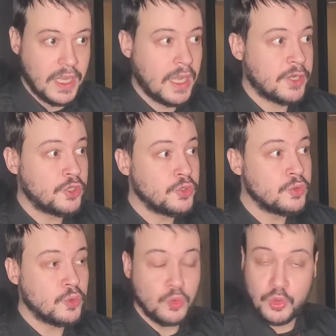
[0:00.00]
a
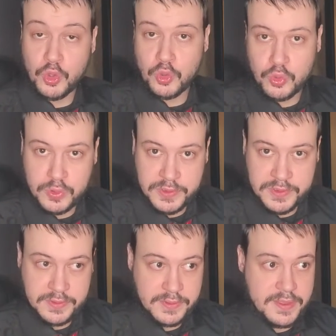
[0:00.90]
new route,
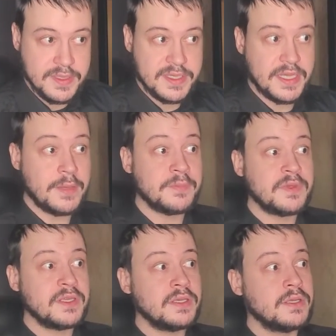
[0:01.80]

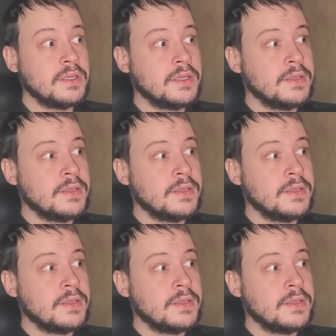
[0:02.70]
something